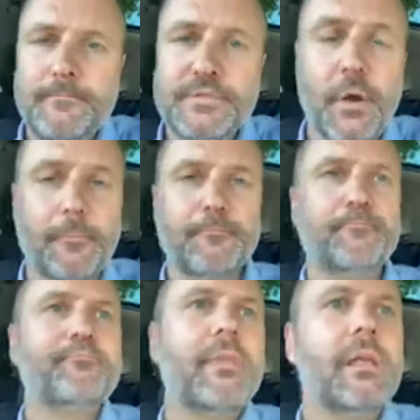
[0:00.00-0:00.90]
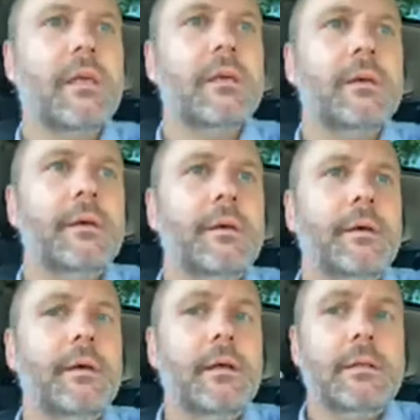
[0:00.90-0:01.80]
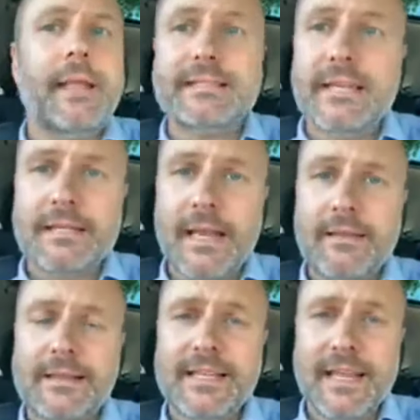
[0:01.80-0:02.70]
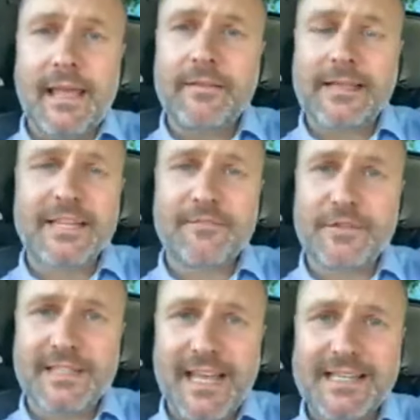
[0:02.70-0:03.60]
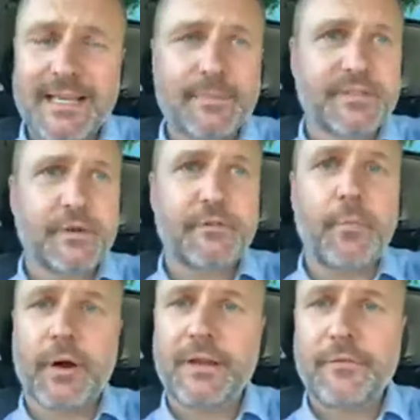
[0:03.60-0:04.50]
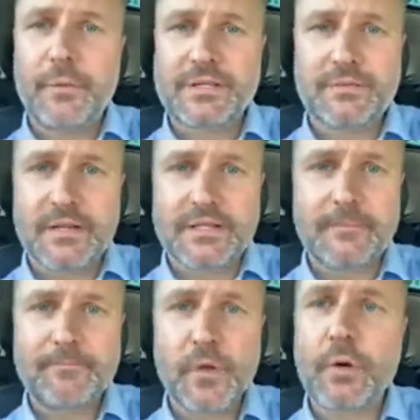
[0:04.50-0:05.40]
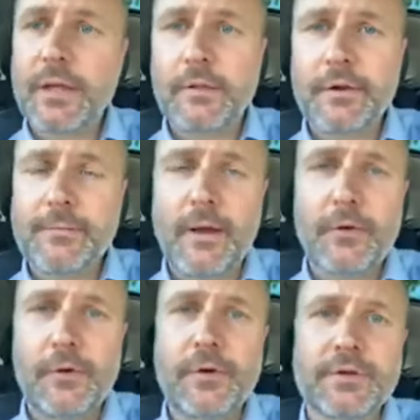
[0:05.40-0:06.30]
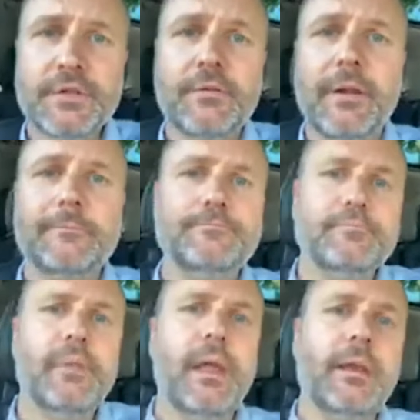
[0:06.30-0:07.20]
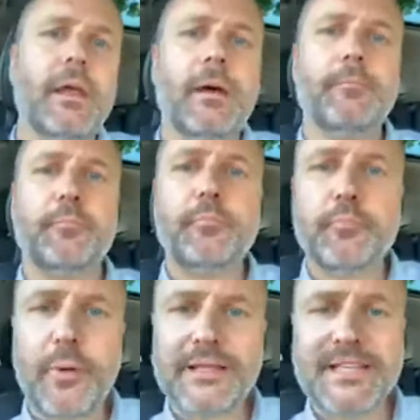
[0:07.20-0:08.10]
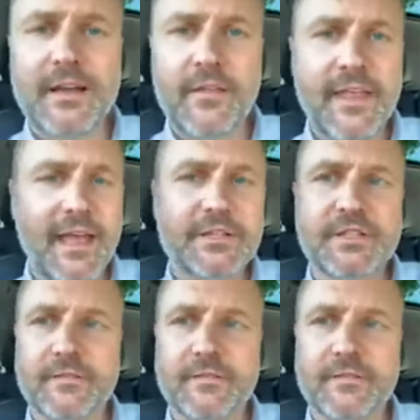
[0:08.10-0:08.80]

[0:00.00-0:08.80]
So that's it. That's it, gang. That's it for today's episode of Marketing for the Rest of Us. Go get clear about who you're serving and uh, press in on the edges